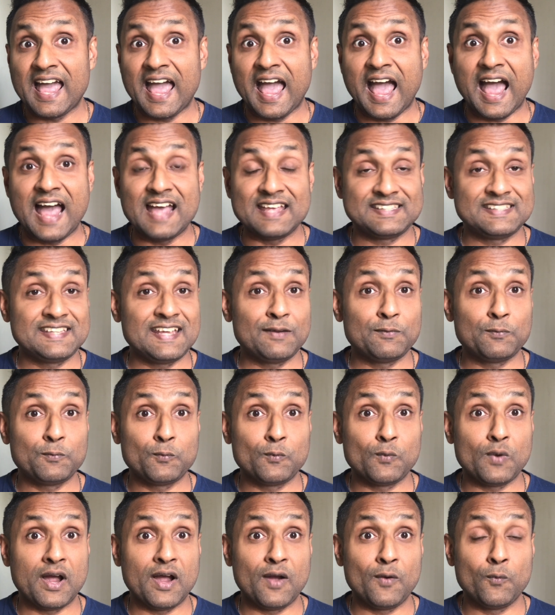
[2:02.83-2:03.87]
I said,
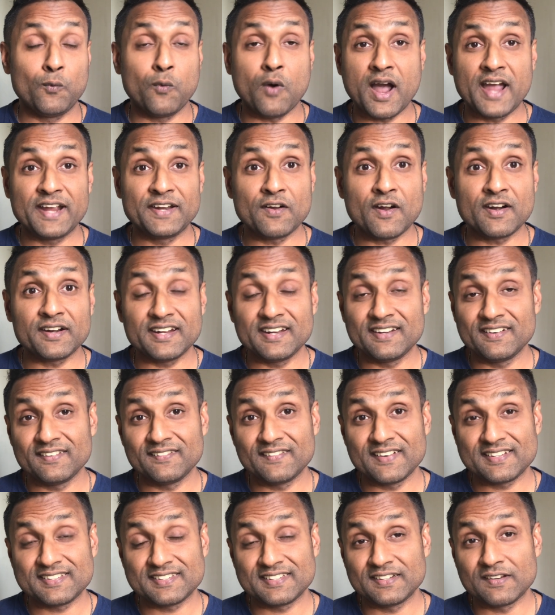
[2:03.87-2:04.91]
why not
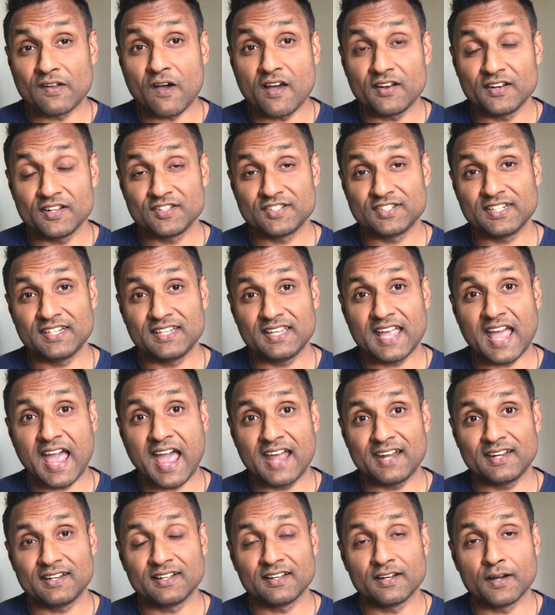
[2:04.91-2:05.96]
integrate Synology
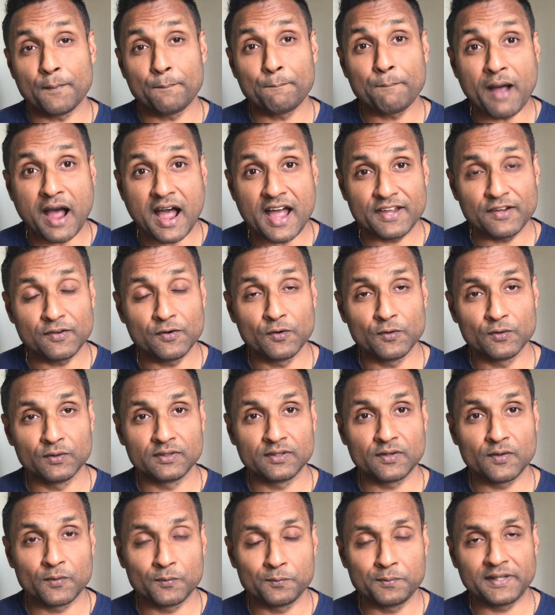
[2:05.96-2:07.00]
and uh,
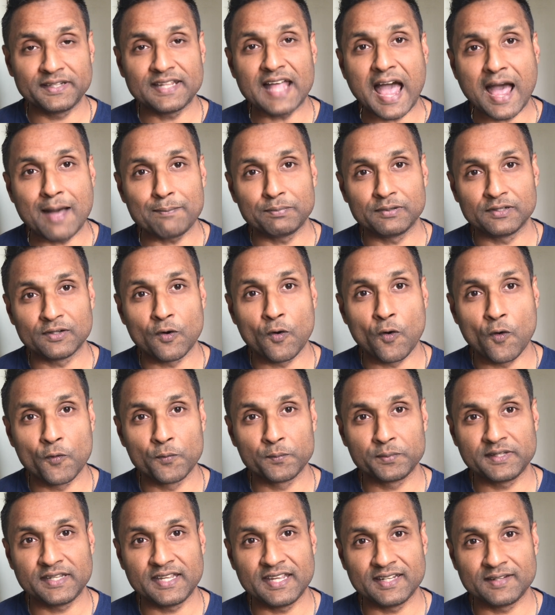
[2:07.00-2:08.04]
Pi-hole with Apple Home
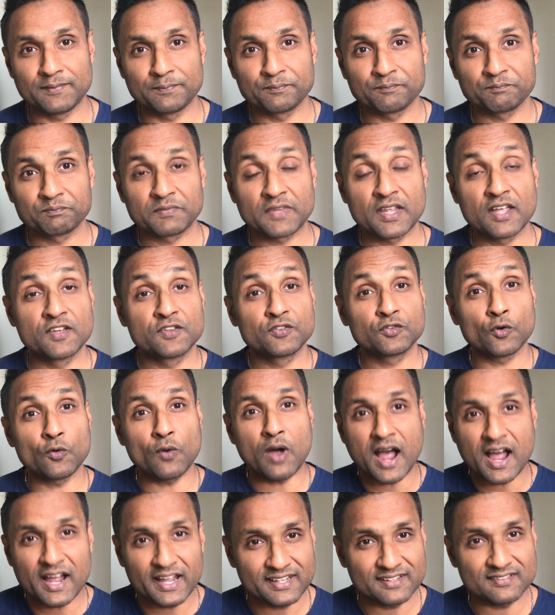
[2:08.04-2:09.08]
Kit? So
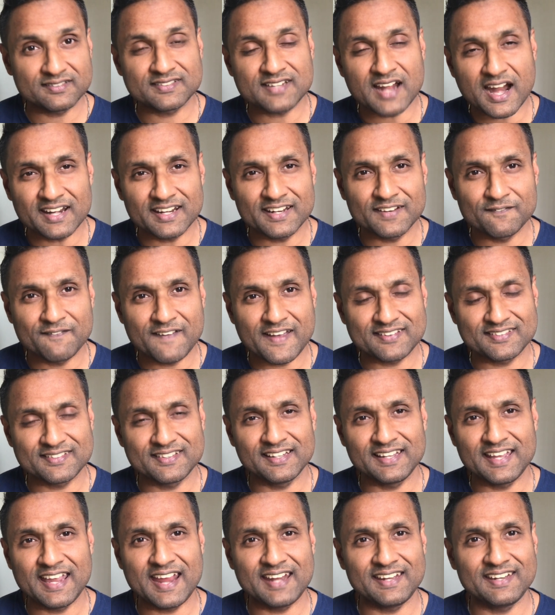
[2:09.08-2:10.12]
I started
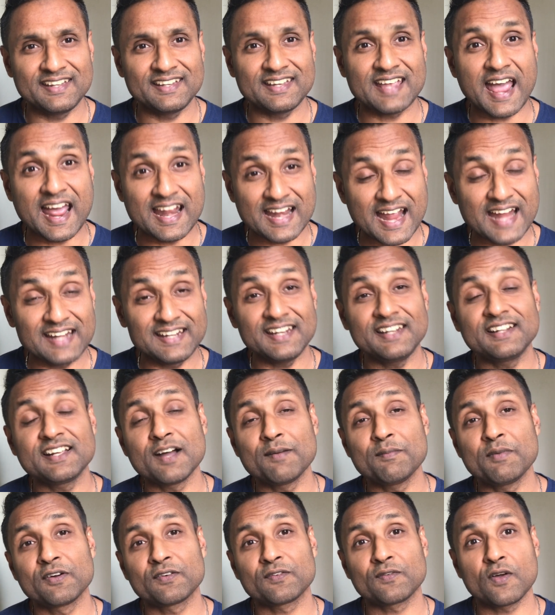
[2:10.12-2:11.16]
investigating and I did
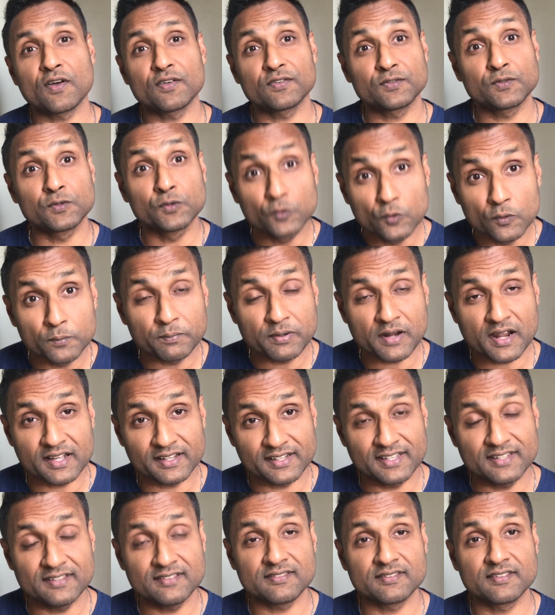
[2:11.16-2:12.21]
come across two
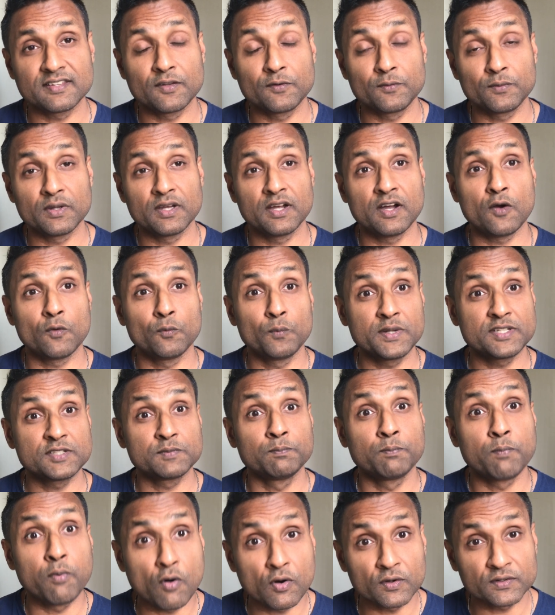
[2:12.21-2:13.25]
plugins, uh,
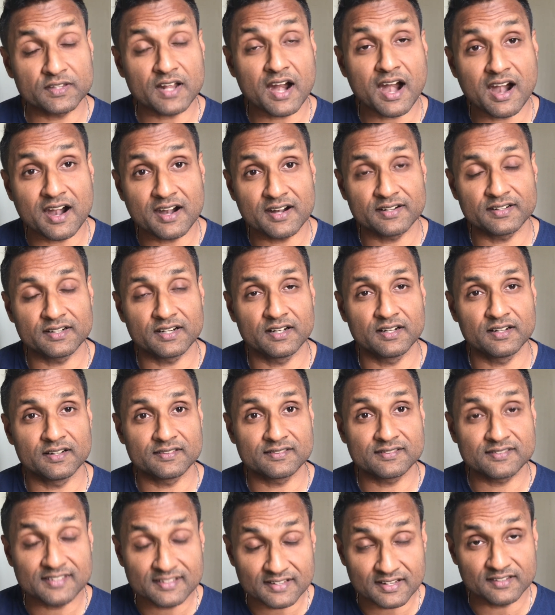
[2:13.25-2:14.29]
which both are uh,
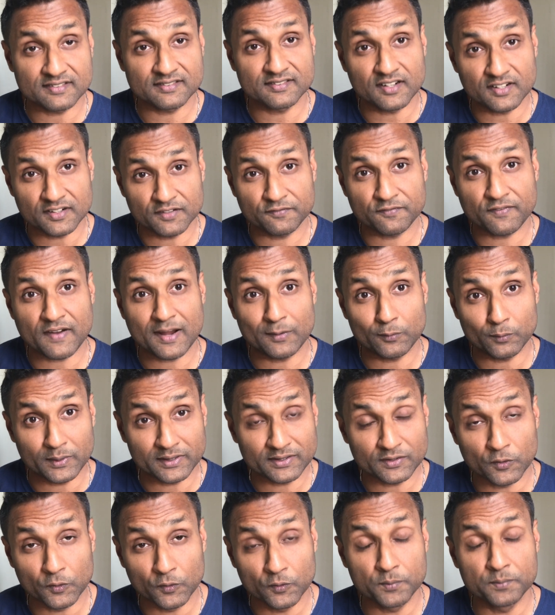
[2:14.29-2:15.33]
certified
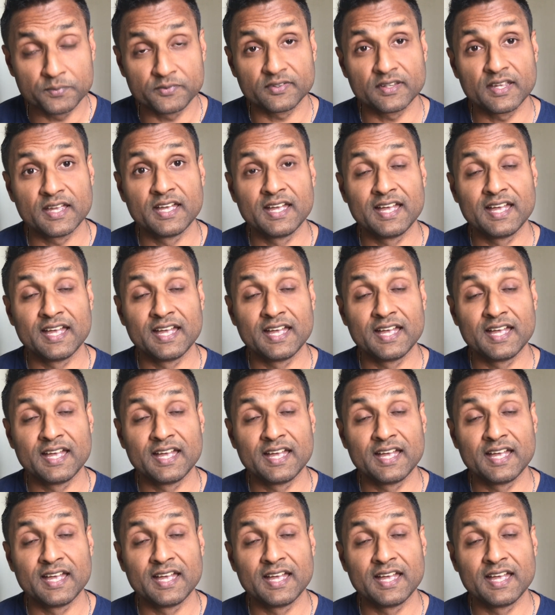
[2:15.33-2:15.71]
with Hoobs.